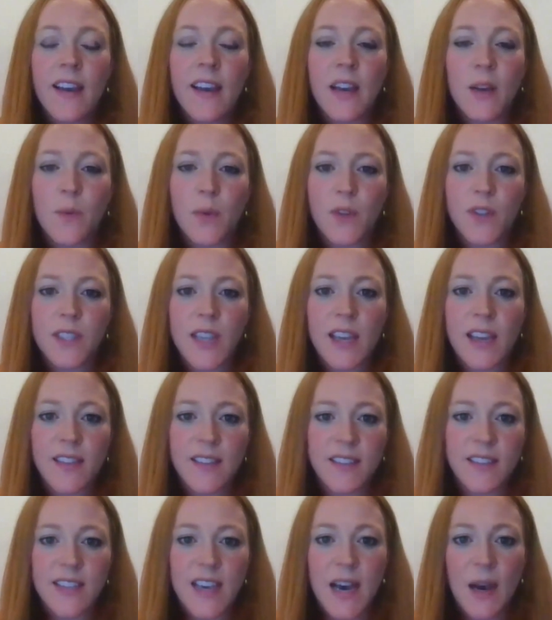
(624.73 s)
and we'll take
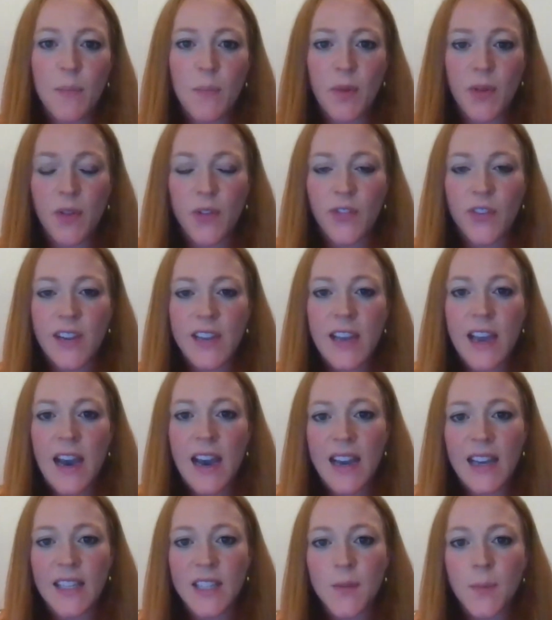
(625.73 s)
the top 3
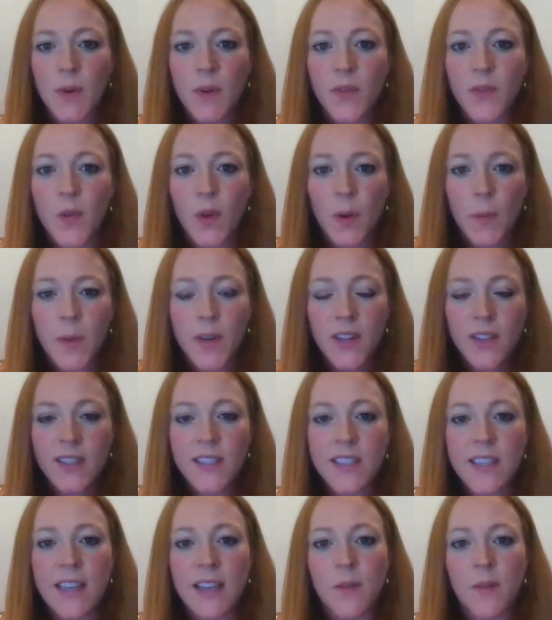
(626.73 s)
highest performers,